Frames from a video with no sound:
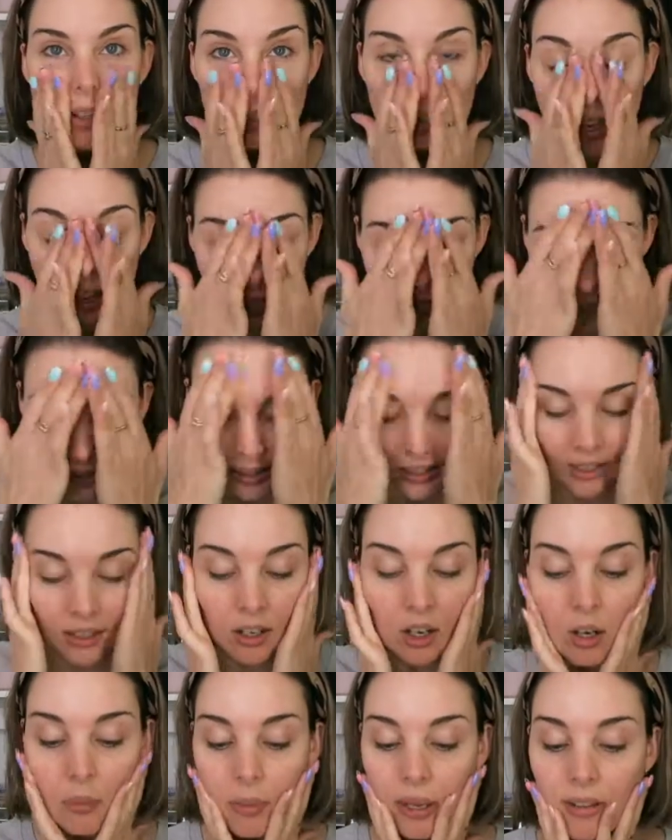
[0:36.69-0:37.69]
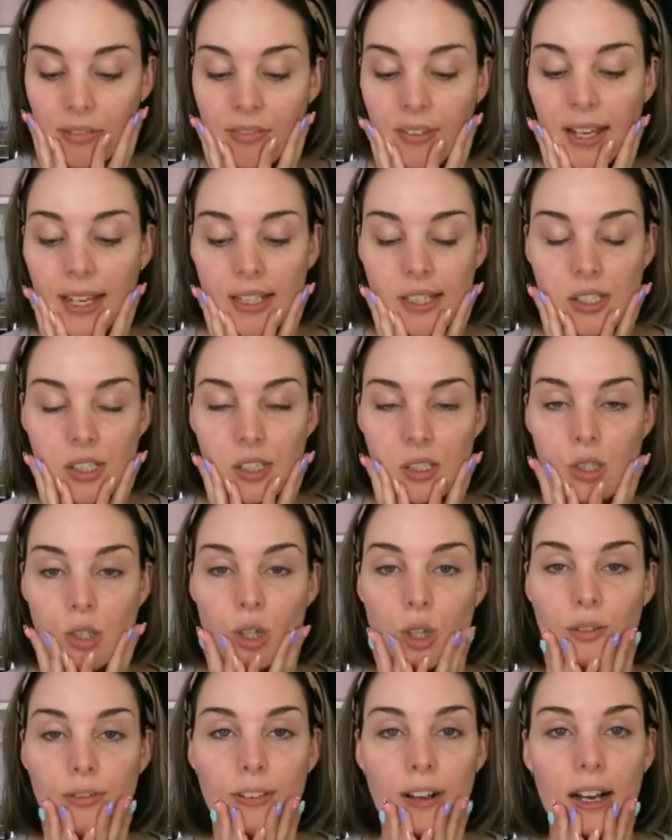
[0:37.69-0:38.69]
nothing on my face
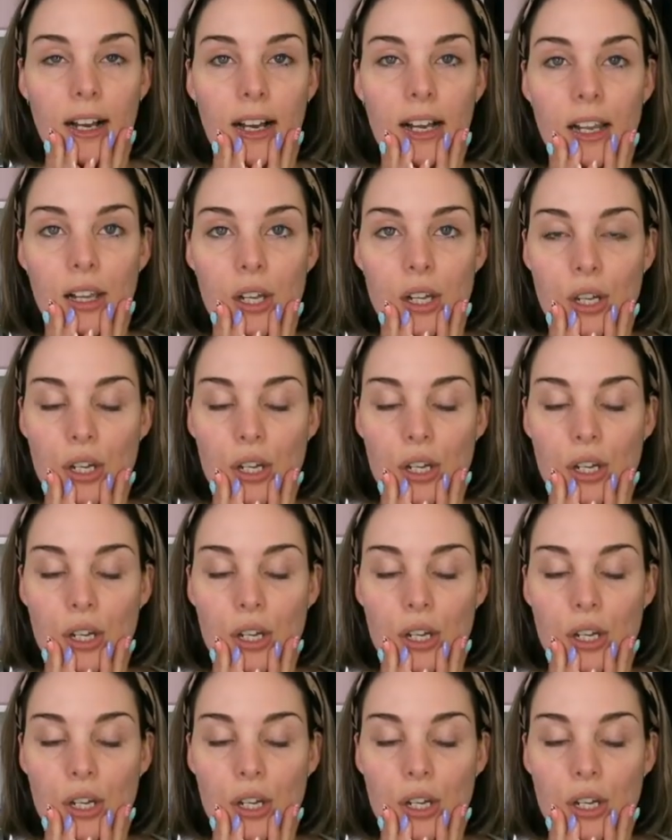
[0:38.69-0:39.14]
so far.